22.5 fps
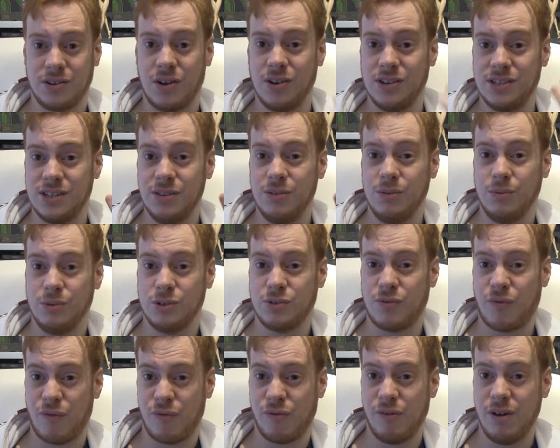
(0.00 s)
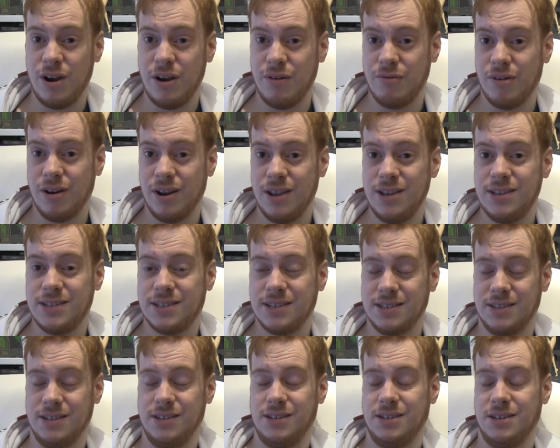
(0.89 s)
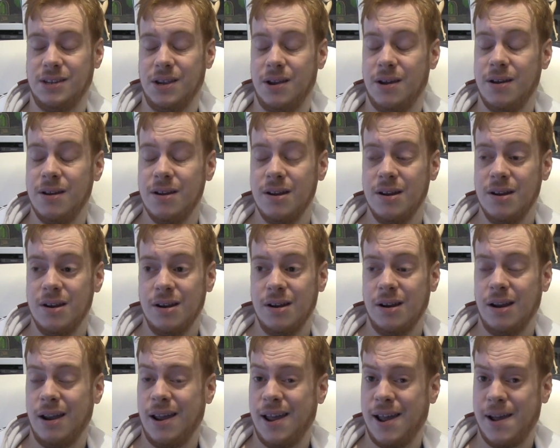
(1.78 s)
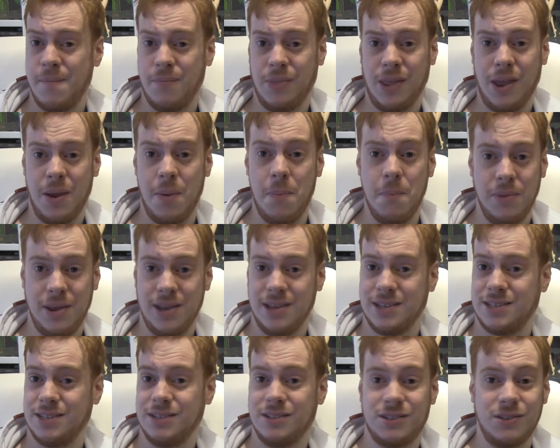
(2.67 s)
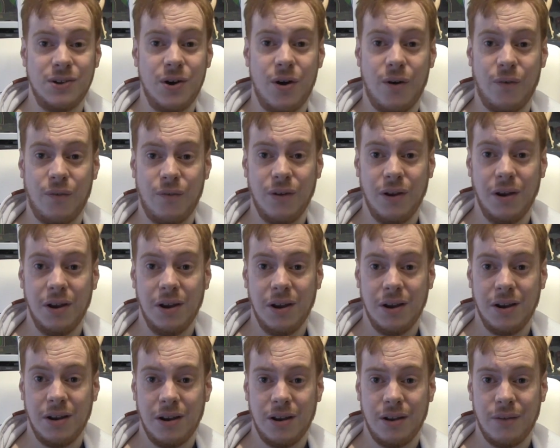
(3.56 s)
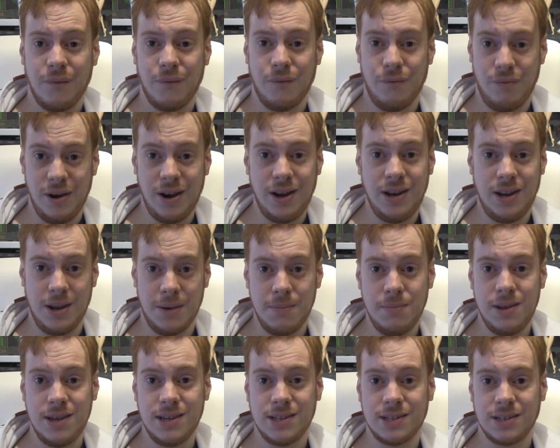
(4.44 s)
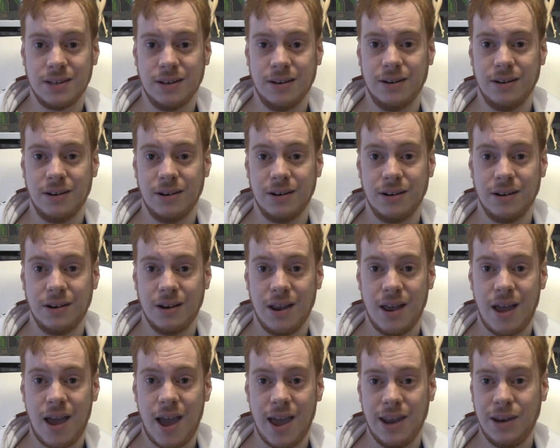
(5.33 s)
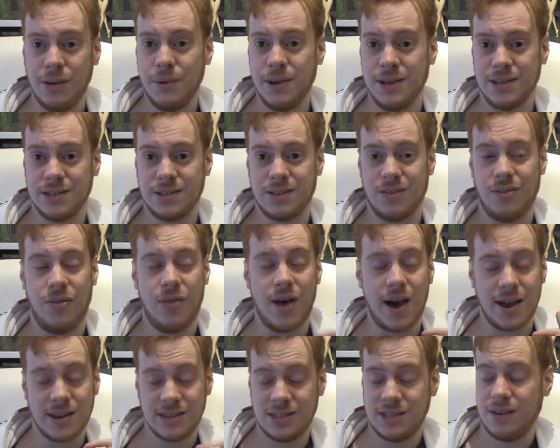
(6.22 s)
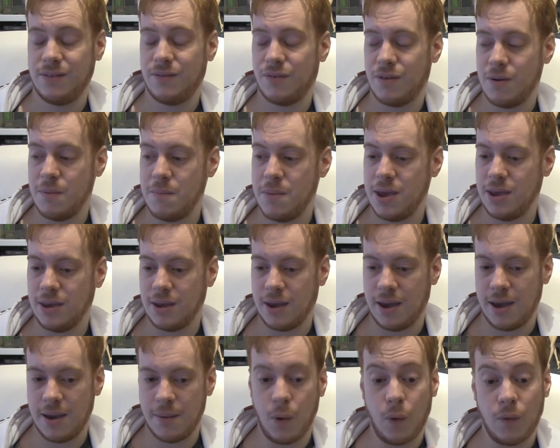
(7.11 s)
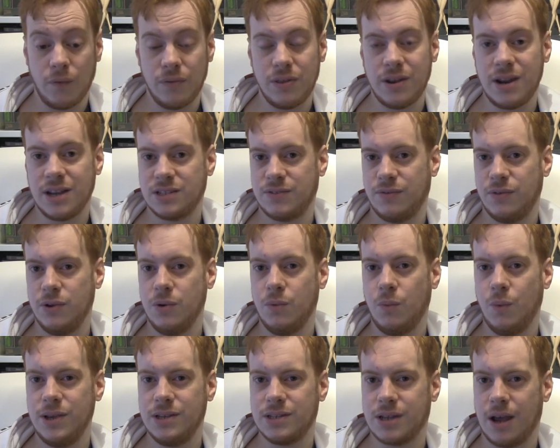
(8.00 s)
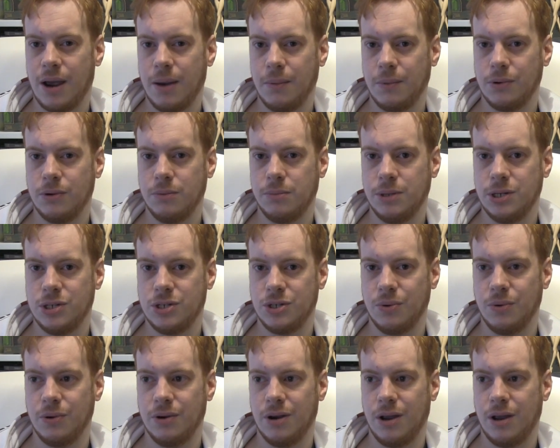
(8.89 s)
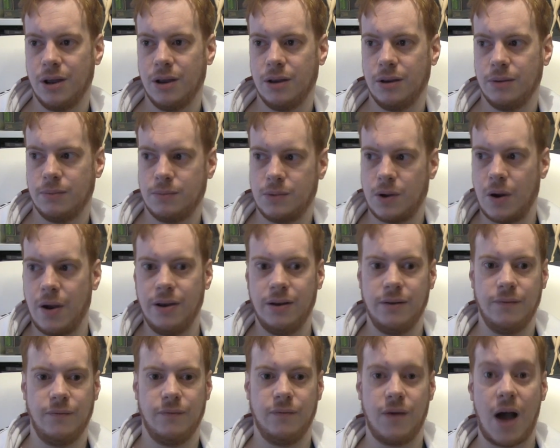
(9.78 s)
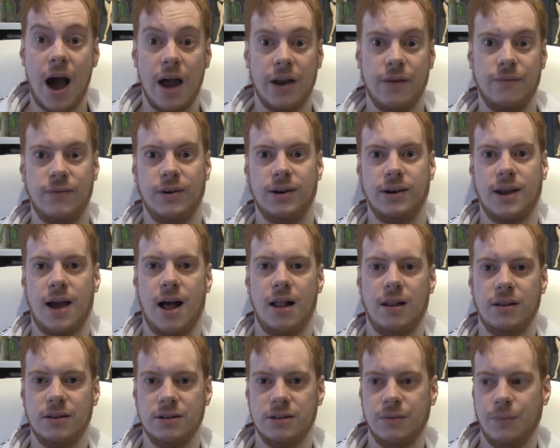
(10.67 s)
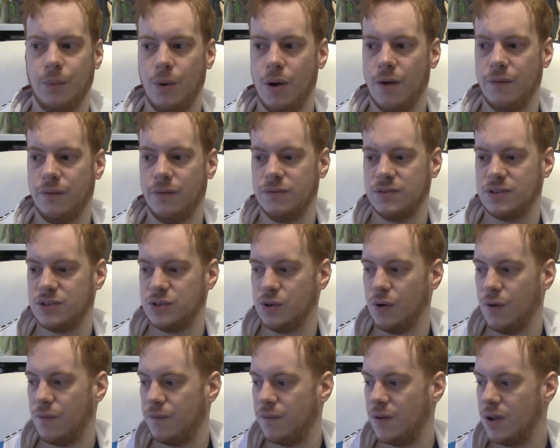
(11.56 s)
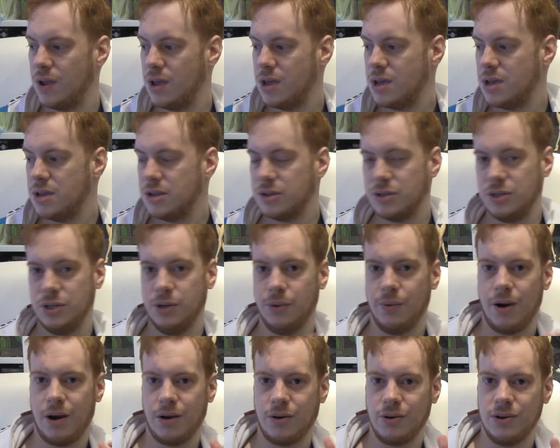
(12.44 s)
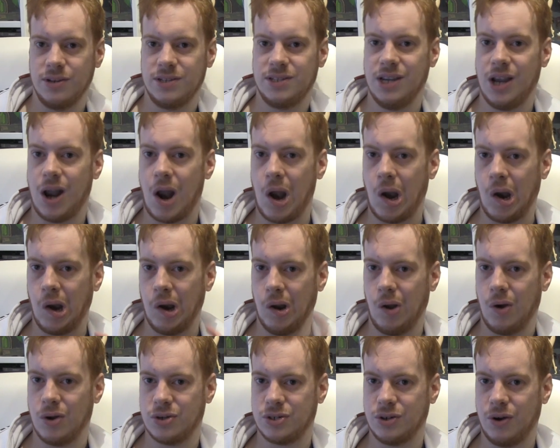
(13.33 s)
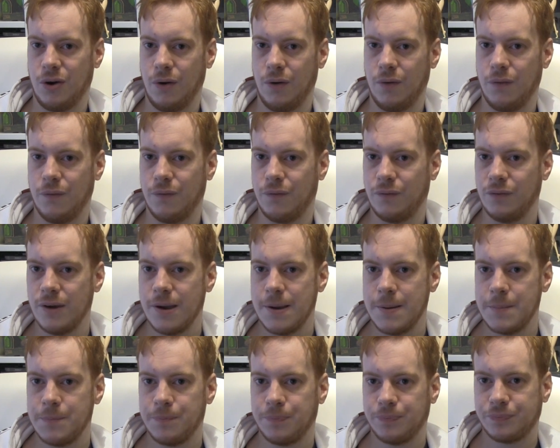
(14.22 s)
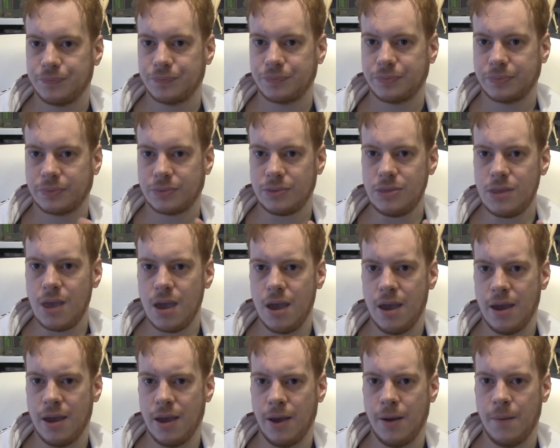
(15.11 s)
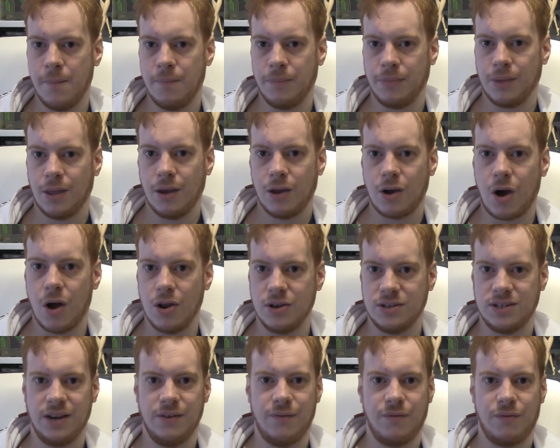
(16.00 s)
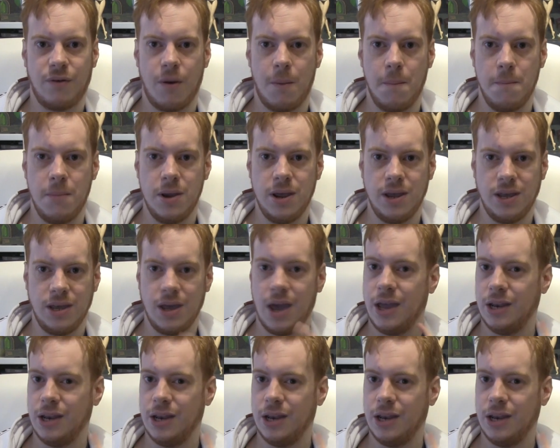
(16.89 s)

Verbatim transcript: Considering there was three releases this year, um, amazing stuff. Really amazing anyways, that's it from me. Um, over the next few weeks, I'm going to be doing a kind of advent calendar worth of stuff. So you are going to see a lot of um, content from me.